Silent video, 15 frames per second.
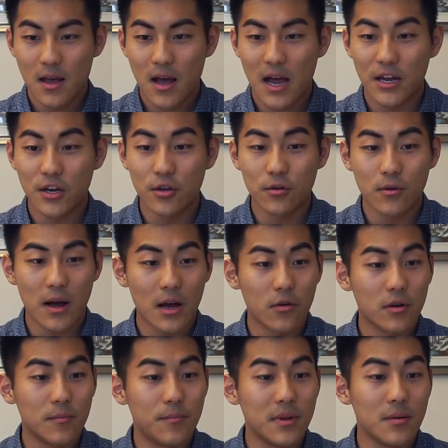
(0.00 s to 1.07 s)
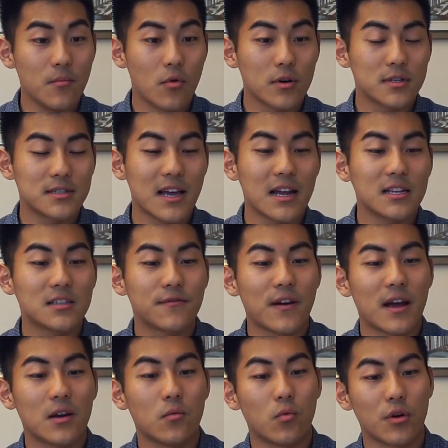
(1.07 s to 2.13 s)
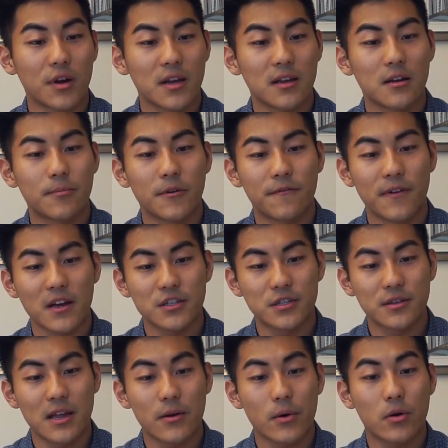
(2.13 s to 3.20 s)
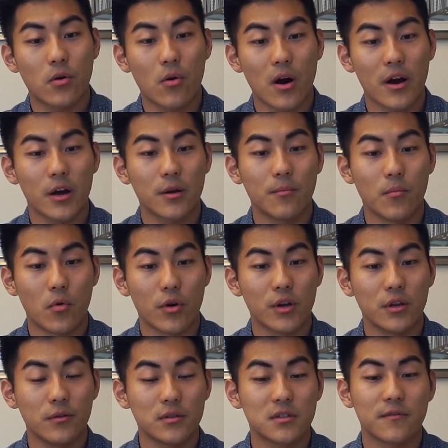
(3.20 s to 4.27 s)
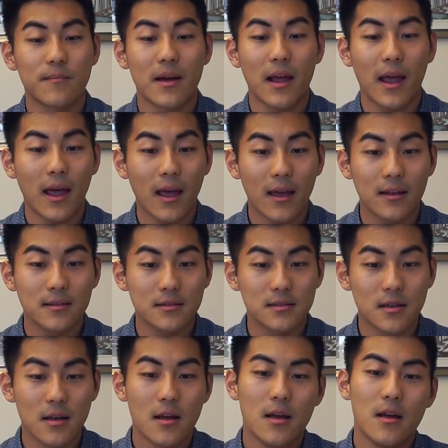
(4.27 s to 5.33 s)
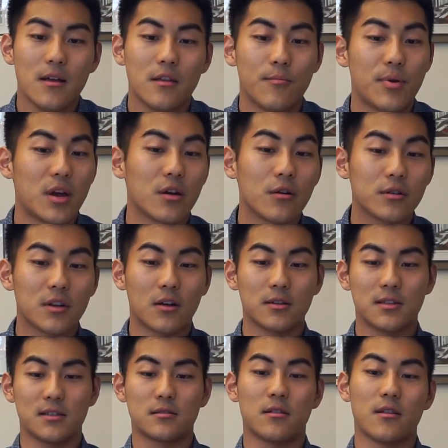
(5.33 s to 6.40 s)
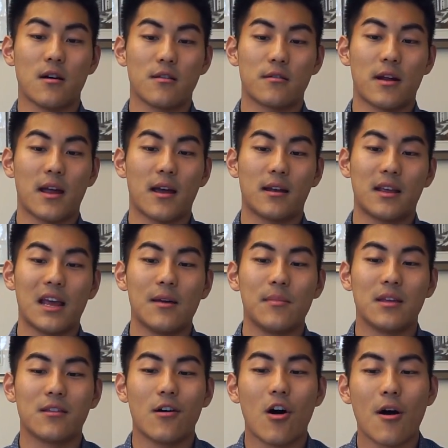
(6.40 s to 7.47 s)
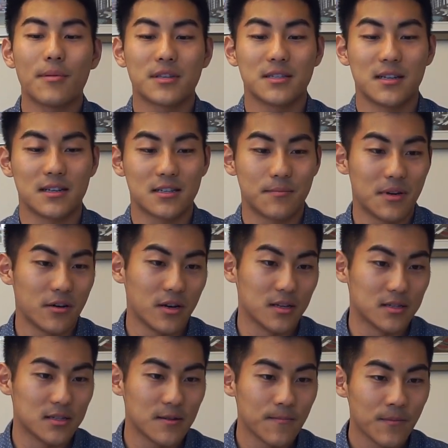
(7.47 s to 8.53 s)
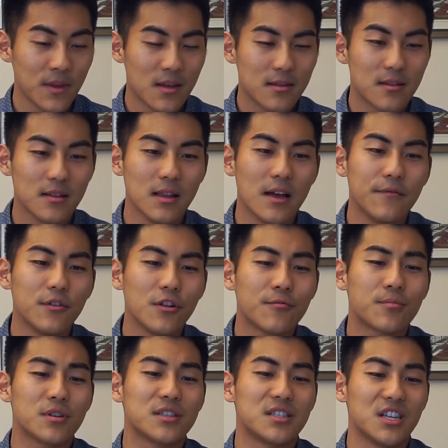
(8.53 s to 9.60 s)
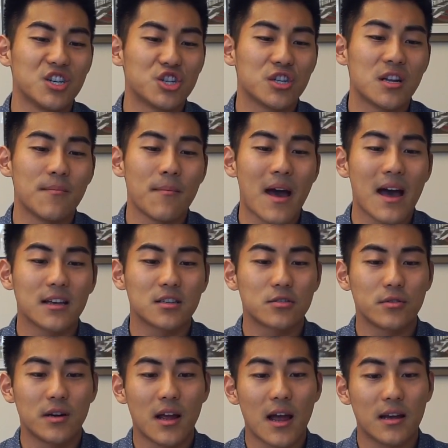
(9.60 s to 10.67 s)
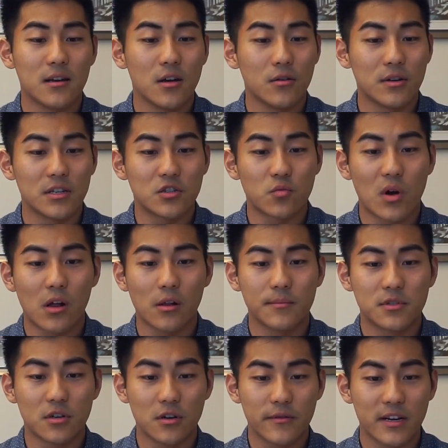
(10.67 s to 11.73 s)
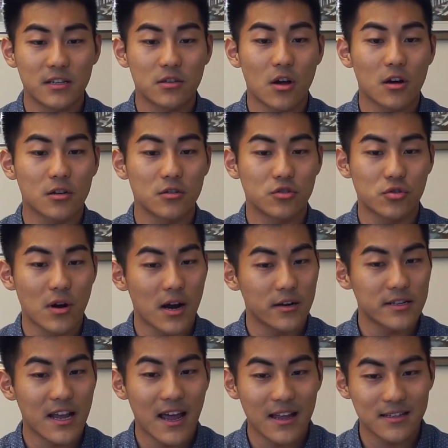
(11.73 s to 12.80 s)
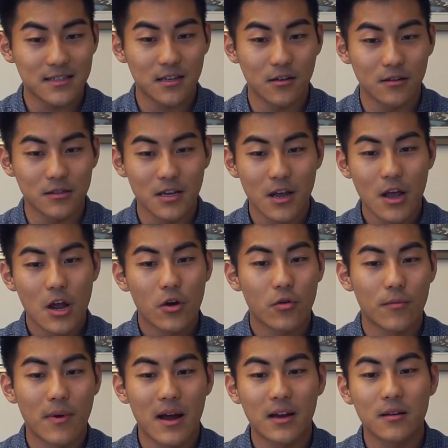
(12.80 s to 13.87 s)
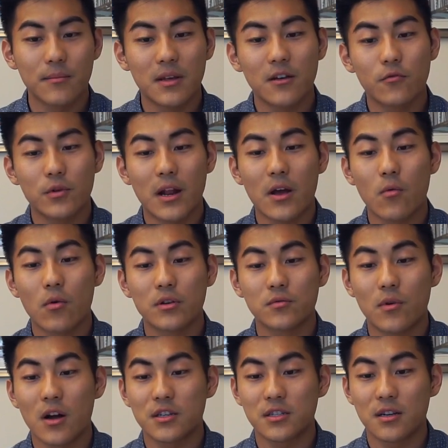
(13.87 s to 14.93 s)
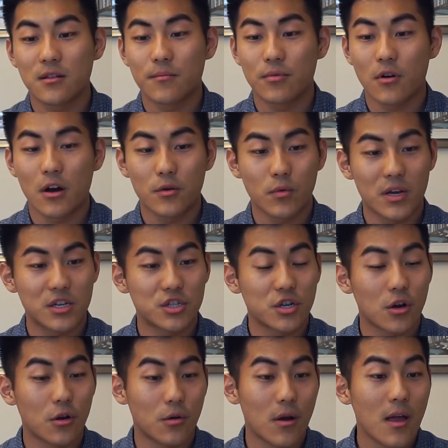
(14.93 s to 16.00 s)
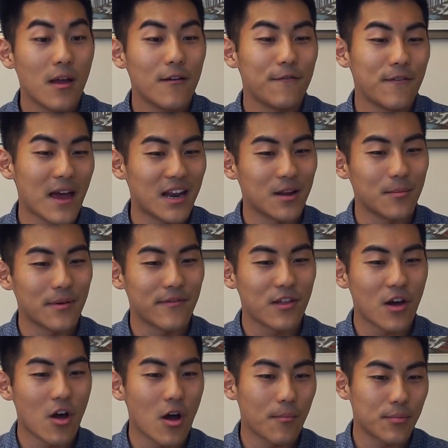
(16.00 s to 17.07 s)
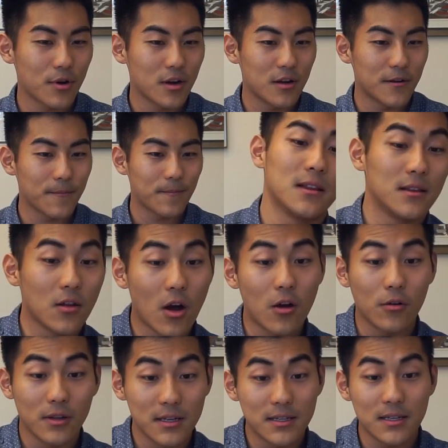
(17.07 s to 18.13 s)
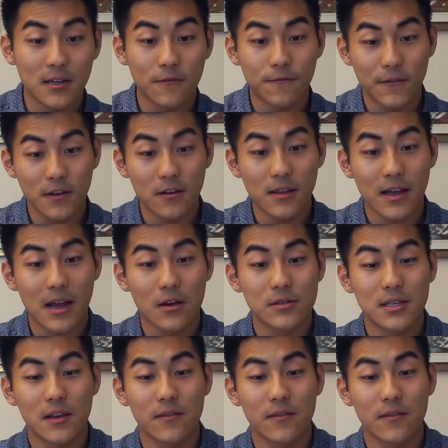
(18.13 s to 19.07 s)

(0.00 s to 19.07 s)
I knew I would be more satisfied working in a profession that required more use of my hands. The periodontist, on the other hand, gave me the opposite experience. The level of precision and mastery I noticed while observing Dr. Dreyer's hand skills reminded me of when I was watching the Broadway show Phantom of the Opera. Not only did it feel like I was